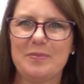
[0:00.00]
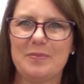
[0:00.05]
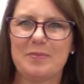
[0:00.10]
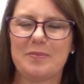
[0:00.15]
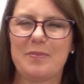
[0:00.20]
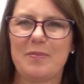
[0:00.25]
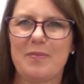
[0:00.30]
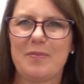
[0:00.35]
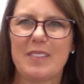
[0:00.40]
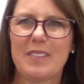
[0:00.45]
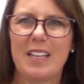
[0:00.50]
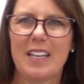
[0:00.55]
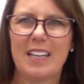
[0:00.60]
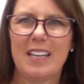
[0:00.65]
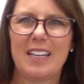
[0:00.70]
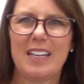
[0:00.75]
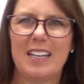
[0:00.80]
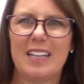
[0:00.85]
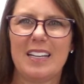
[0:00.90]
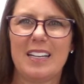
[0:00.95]

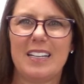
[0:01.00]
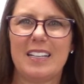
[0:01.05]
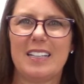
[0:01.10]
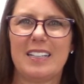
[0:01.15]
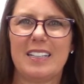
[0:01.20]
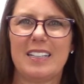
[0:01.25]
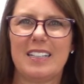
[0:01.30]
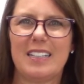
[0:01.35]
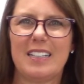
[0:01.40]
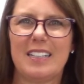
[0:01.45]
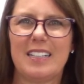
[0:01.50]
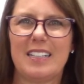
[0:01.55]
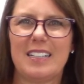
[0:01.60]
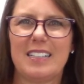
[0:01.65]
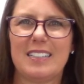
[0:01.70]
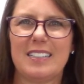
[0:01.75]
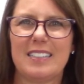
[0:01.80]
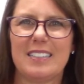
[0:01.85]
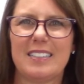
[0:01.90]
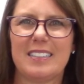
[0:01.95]

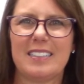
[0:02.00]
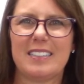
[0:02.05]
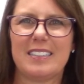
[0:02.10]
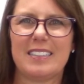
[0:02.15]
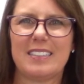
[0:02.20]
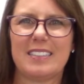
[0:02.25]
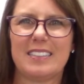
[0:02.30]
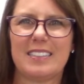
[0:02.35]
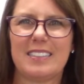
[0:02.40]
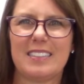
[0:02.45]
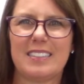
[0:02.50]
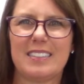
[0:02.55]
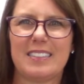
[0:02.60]
(no one is talking)